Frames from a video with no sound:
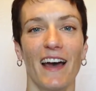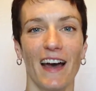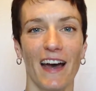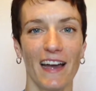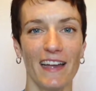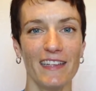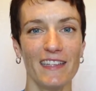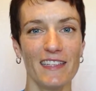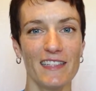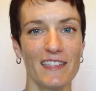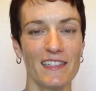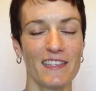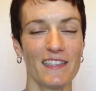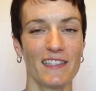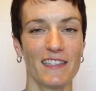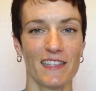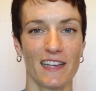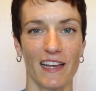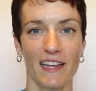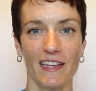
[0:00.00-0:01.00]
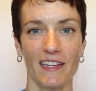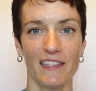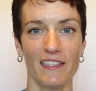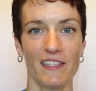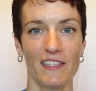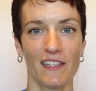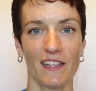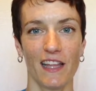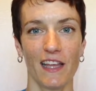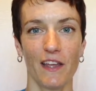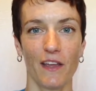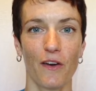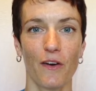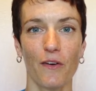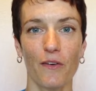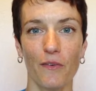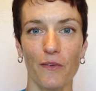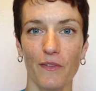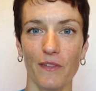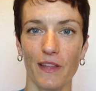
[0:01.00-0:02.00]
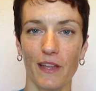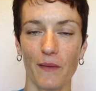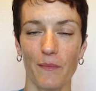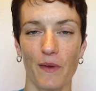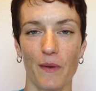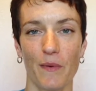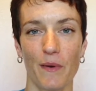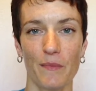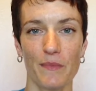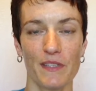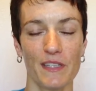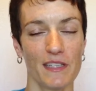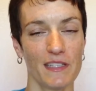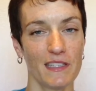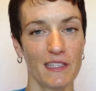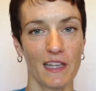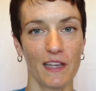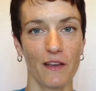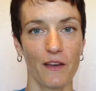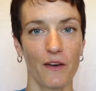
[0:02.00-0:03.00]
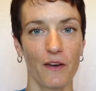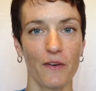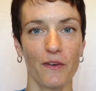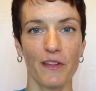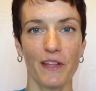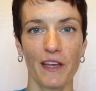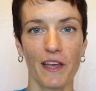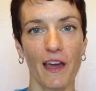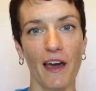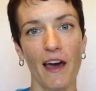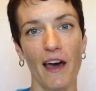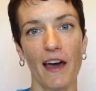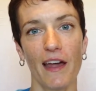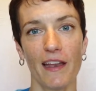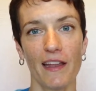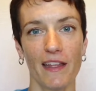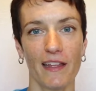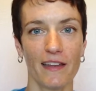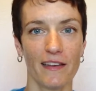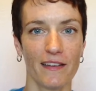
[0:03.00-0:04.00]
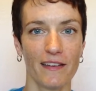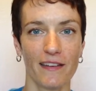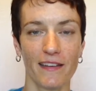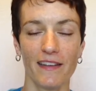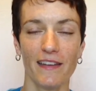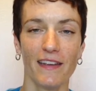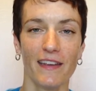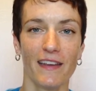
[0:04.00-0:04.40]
I just decided to let go, and like my mom says, let go and let God, and